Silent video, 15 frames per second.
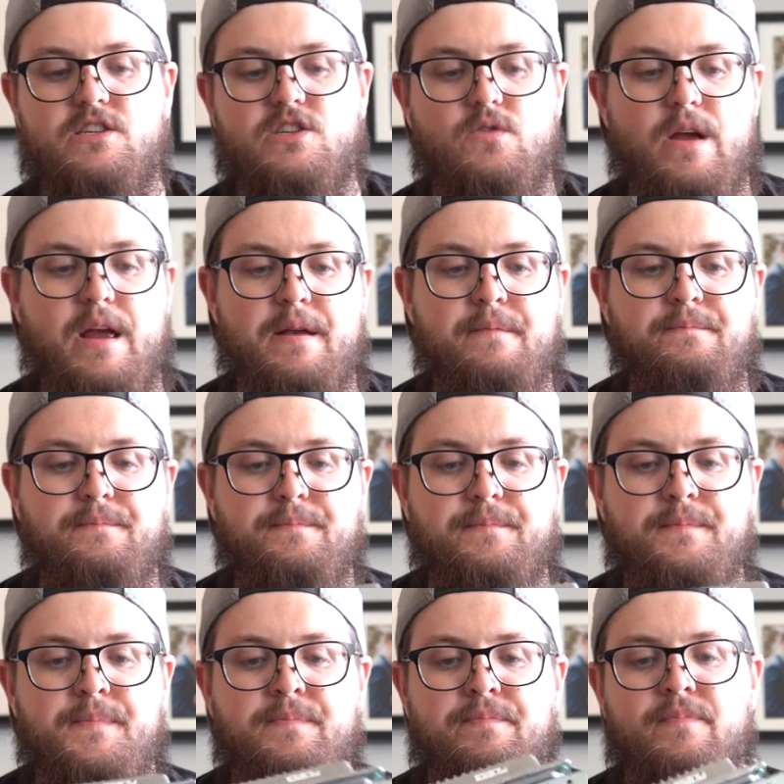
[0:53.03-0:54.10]
screen,
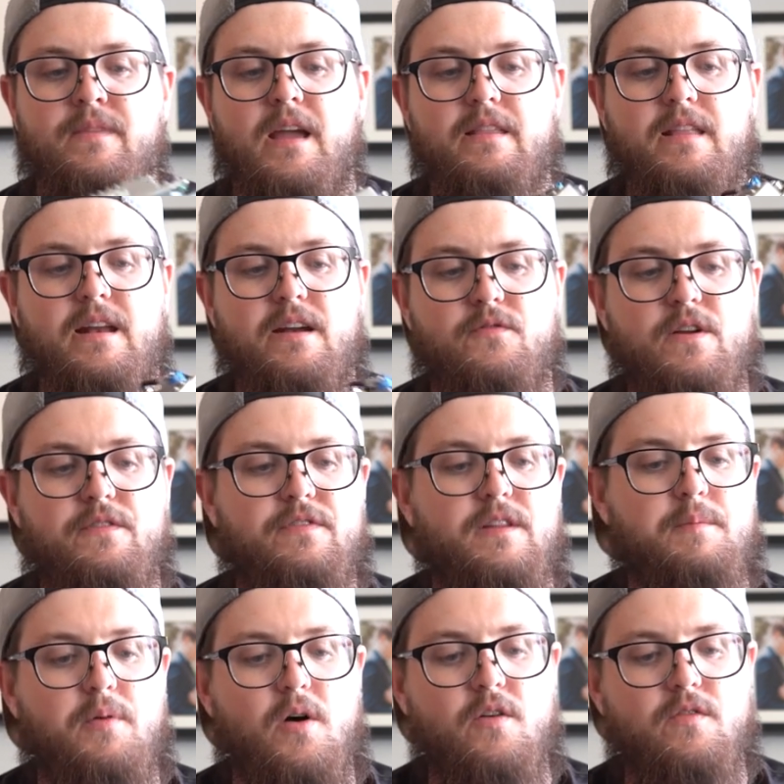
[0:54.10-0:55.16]
and then if we
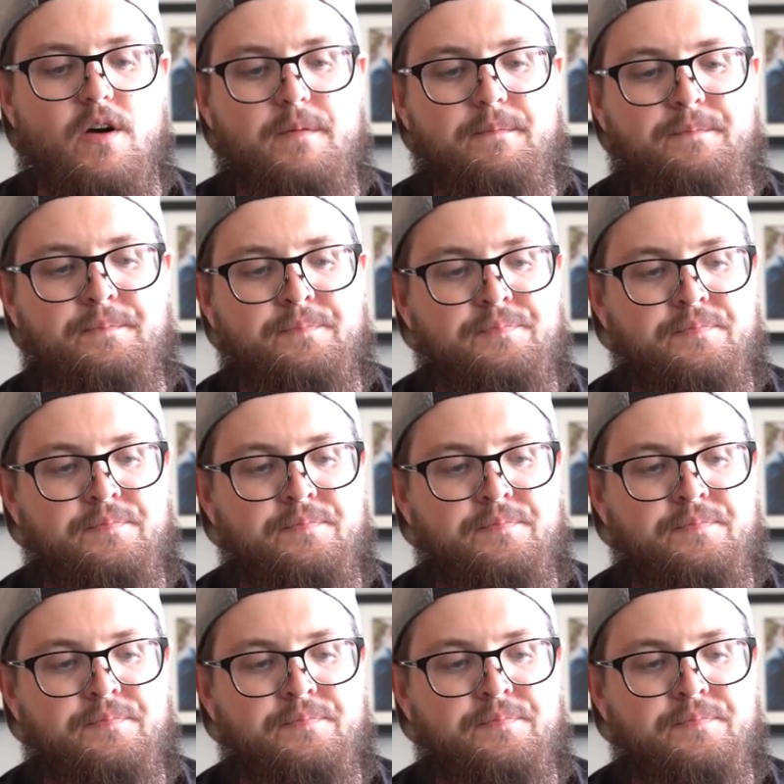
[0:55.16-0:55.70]
flip over,